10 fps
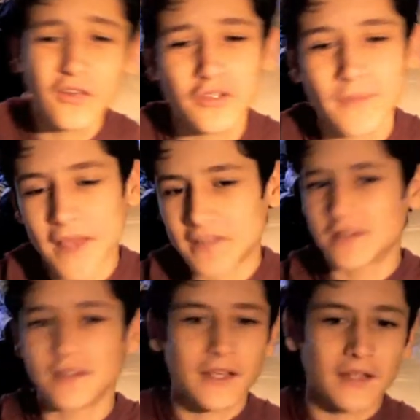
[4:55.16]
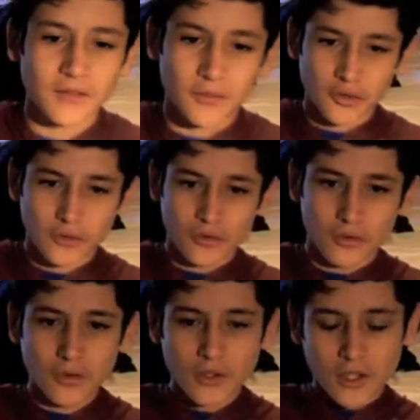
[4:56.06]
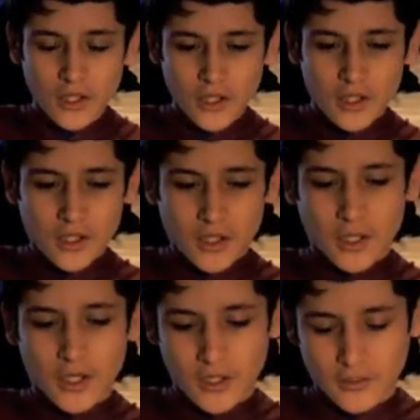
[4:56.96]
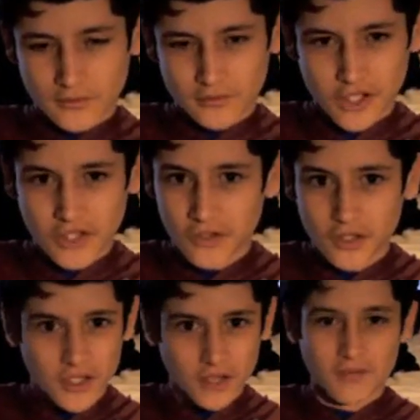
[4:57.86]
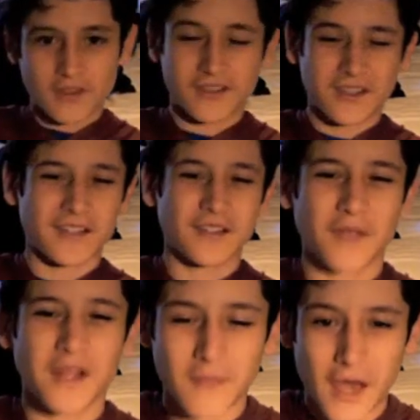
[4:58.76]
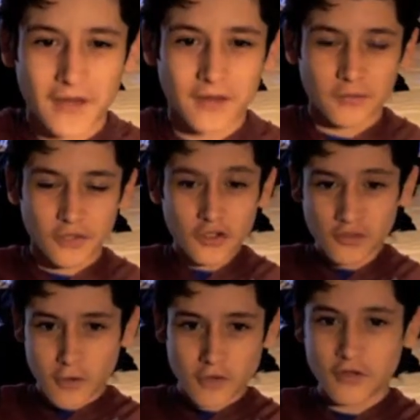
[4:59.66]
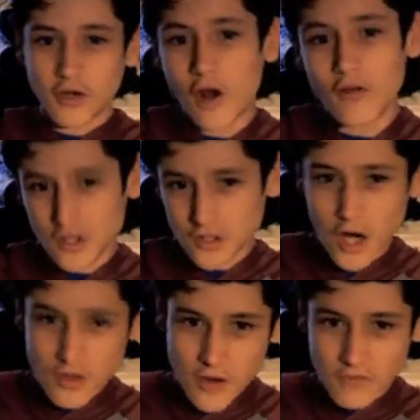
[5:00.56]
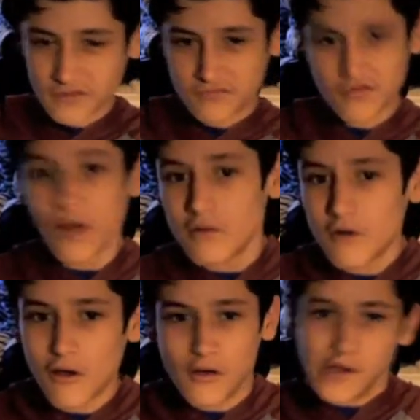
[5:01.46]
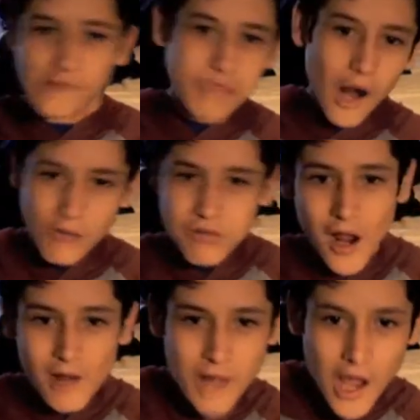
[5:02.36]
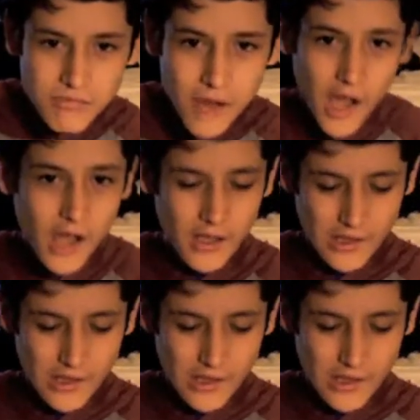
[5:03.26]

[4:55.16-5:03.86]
goes back to the Daily Bugle, J. Jonah Jameson ends up getting mad at him. You're supposed to go to Daredevil's funeral, blah blah blah blah.